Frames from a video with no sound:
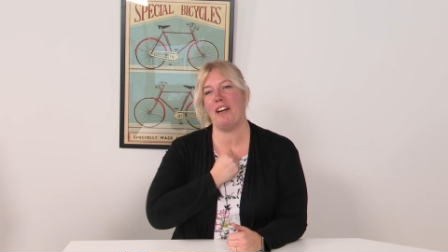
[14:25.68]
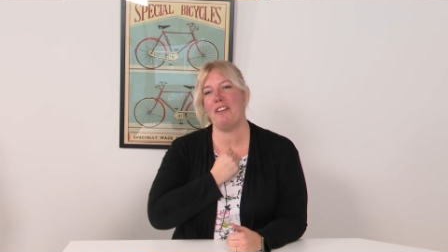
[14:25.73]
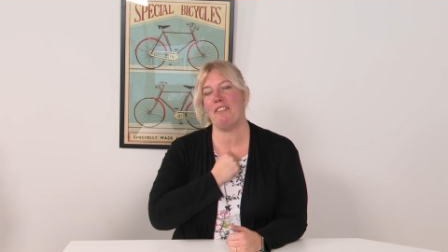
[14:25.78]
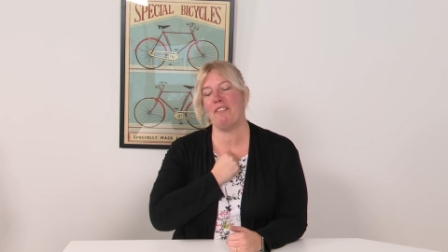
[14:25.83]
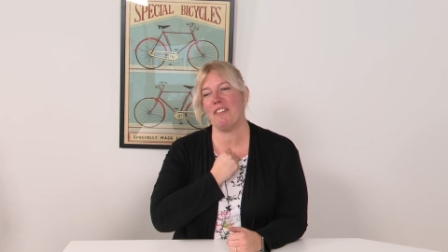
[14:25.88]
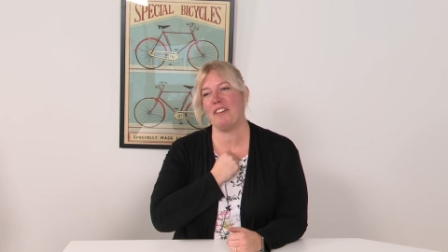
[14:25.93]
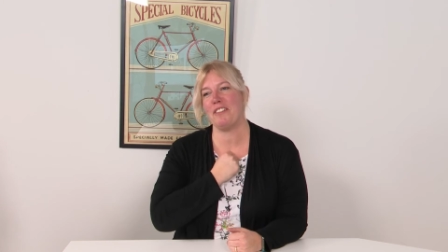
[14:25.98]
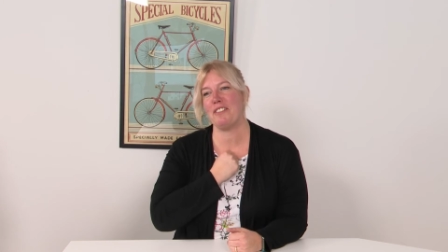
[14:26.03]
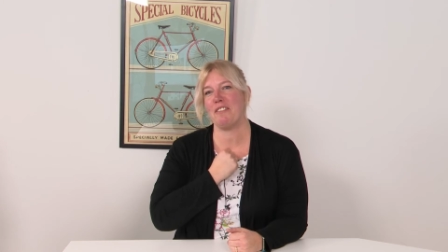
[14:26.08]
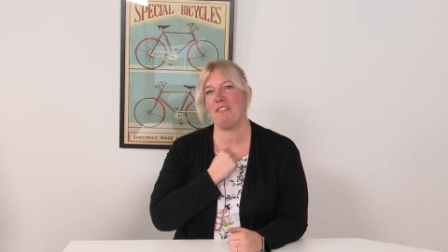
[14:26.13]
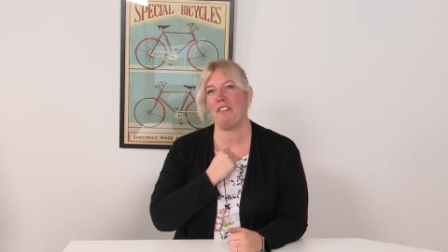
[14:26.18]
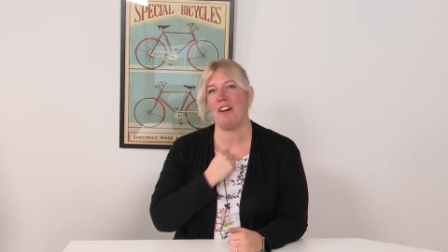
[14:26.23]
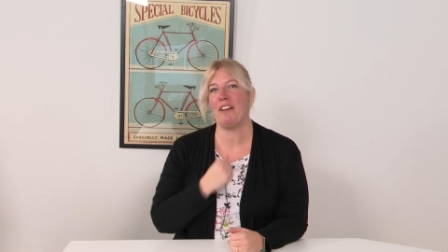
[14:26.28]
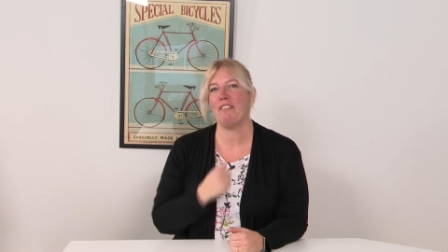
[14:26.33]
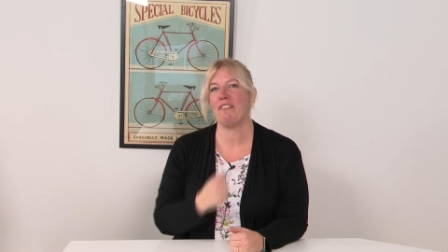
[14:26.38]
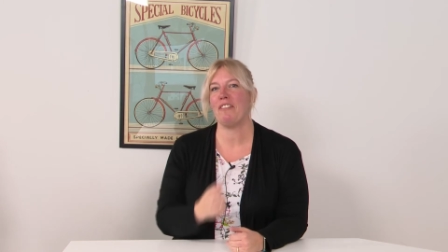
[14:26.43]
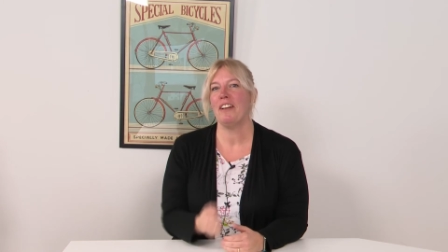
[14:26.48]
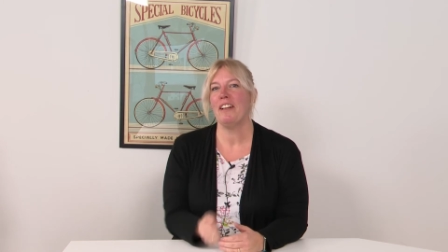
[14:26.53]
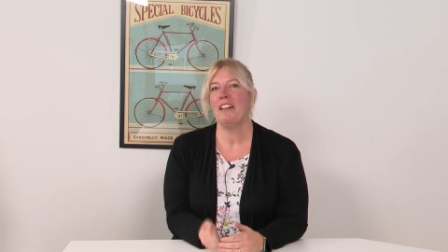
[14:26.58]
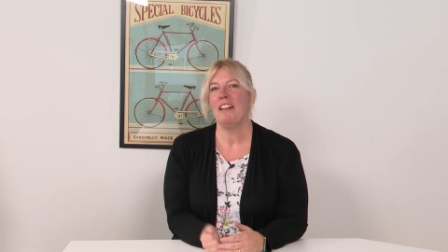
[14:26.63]
I
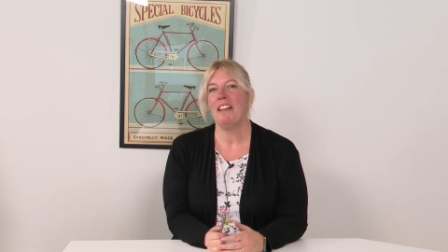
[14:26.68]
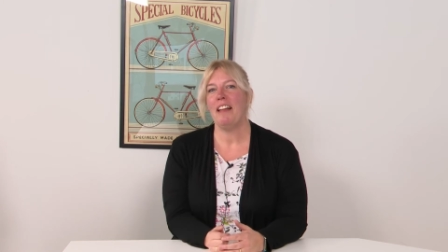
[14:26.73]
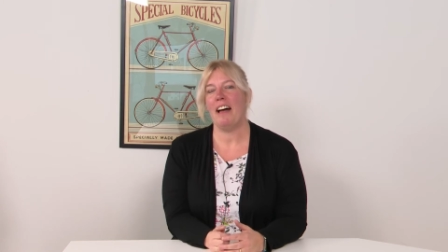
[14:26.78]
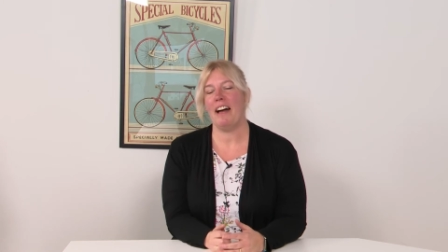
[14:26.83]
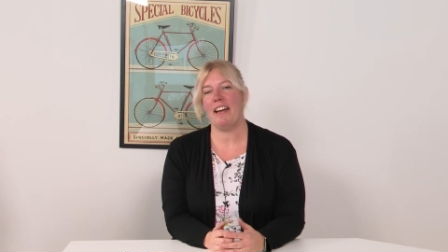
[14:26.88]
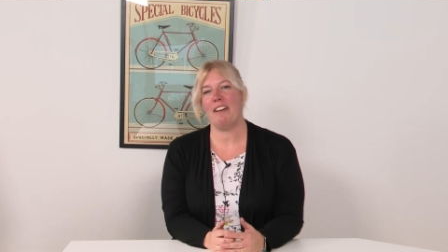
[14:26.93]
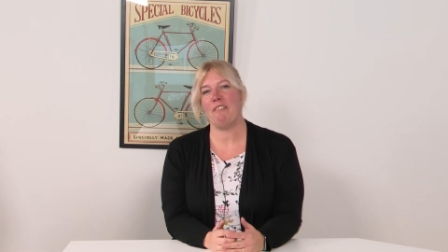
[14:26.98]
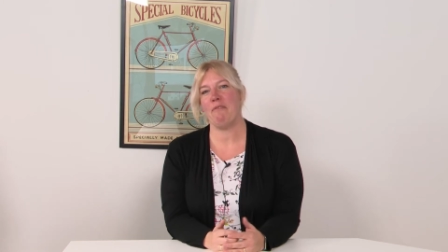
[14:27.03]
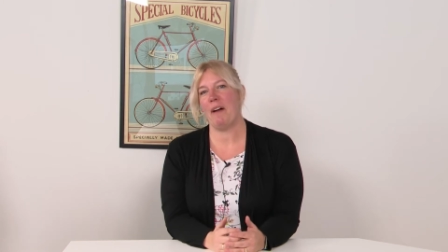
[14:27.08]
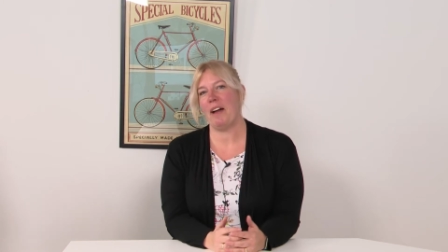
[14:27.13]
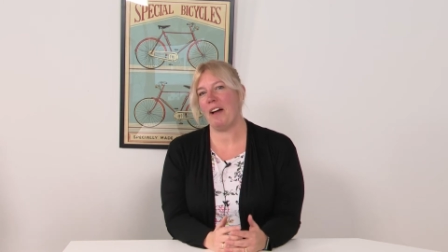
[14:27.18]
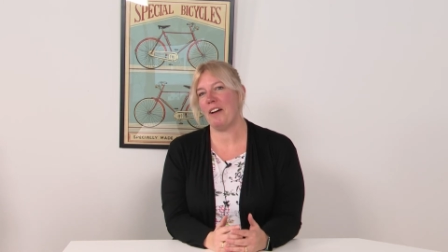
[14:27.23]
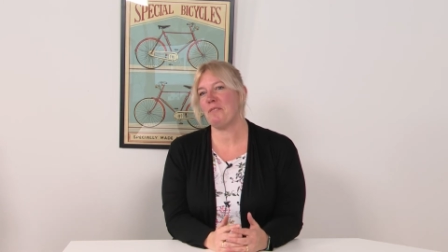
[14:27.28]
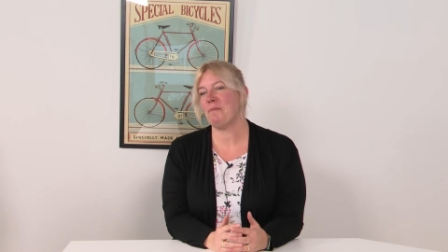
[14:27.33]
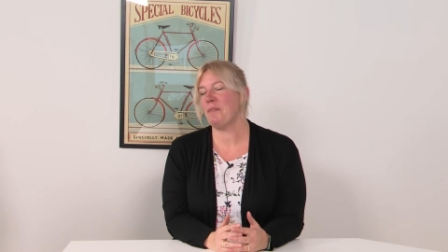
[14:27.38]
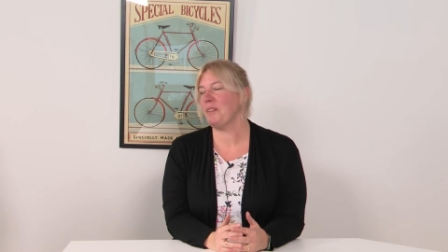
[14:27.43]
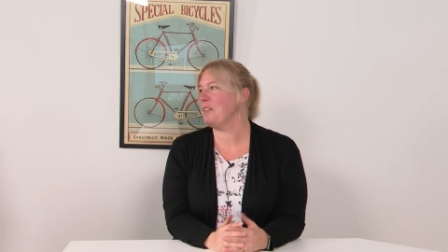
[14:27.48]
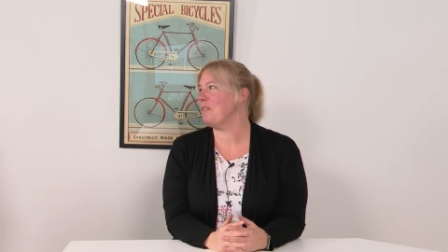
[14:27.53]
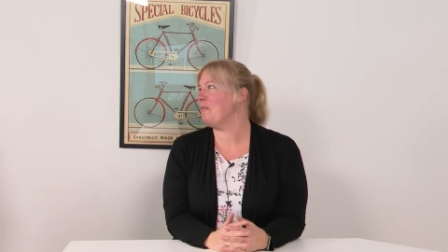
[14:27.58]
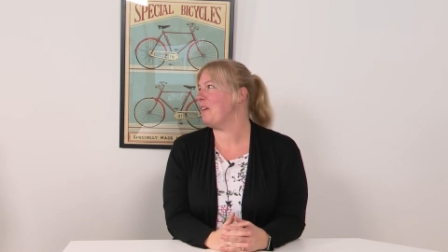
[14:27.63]
survive. Yeah. I have my
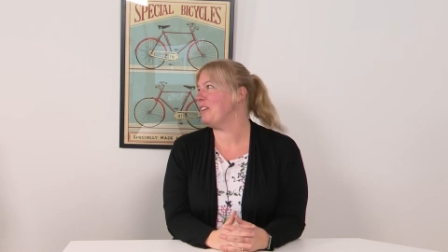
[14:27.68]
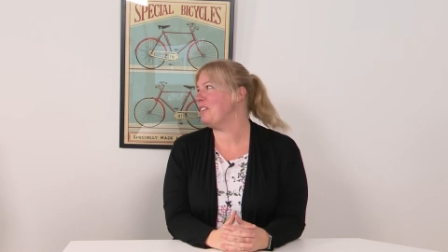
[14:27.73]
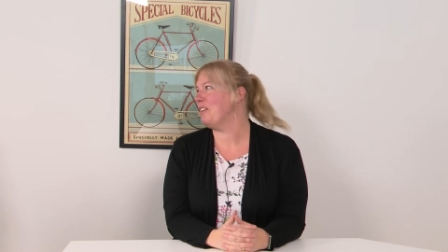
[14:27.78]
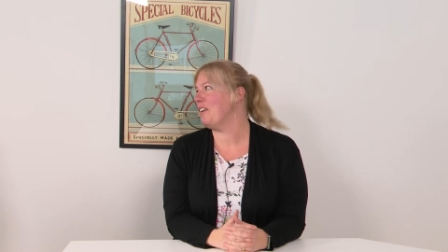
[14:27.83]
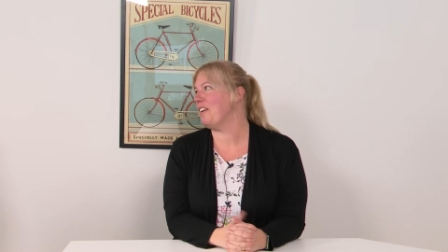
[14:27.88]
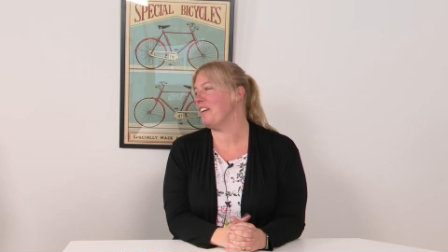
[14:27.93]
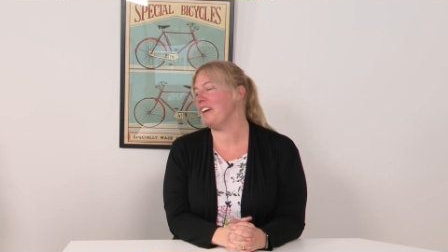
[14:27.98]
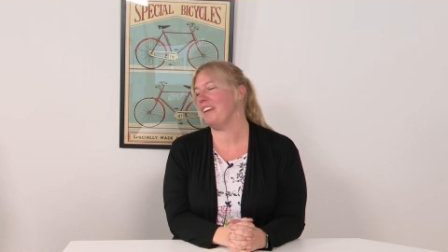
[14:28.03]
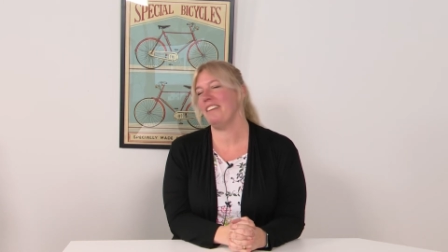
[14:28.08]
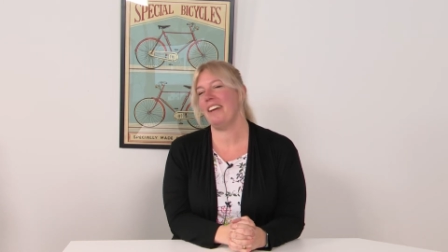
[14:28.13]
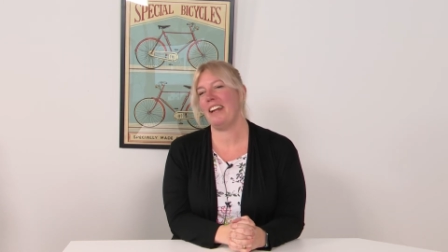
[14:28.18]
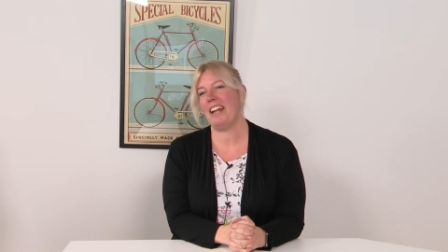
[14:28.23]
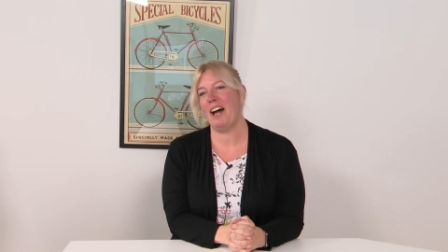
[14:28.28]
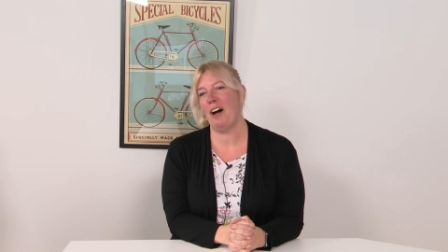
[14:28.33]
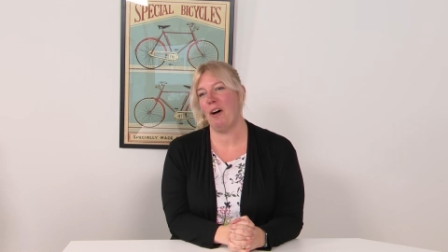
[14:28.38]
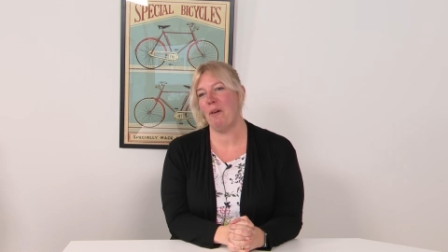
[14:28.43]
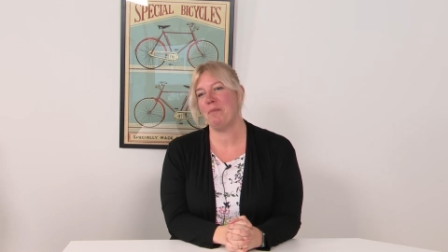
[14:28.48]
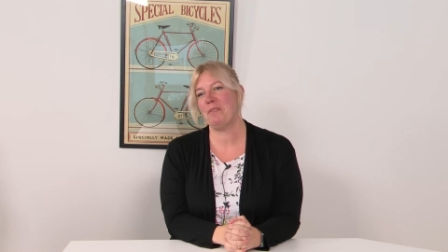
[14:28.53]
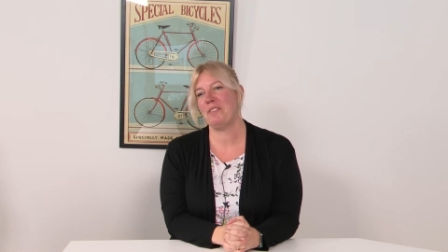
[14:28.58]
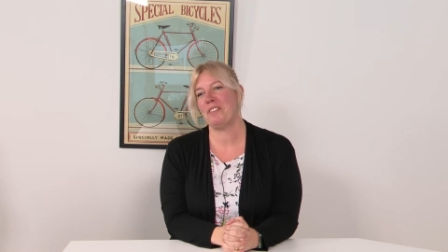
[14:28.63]
husband and my dog, and that helps. Okay.